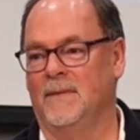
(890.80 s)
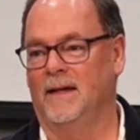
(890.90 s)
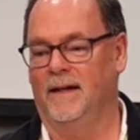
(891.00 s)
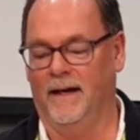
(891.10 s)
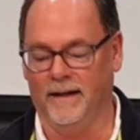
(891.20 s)

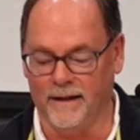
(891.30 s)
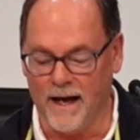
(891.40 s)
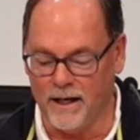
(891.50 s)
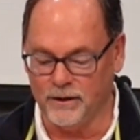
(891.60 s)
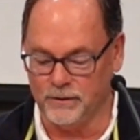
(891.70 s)

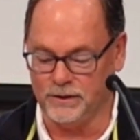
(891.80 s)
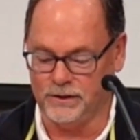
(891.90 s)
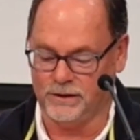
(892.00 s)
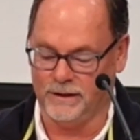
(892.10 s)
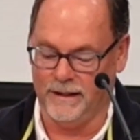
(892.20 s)

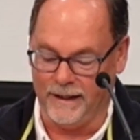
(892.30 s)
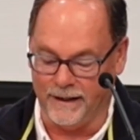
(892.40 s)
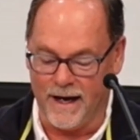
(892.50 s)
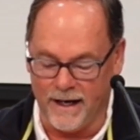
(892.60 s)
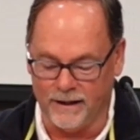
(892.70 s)
Ananias,
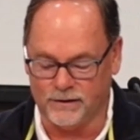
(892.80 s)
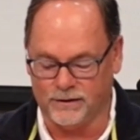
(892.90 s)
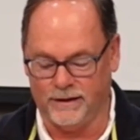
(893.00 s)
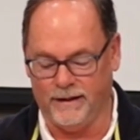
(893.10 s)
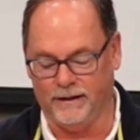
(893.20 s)
Ananias
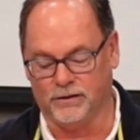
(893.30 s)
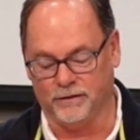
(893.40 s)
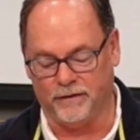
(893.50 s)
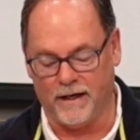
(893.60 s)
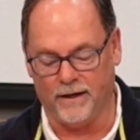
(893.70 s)
and
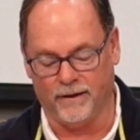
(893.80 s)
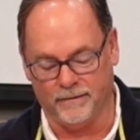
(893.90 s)
Sapphira.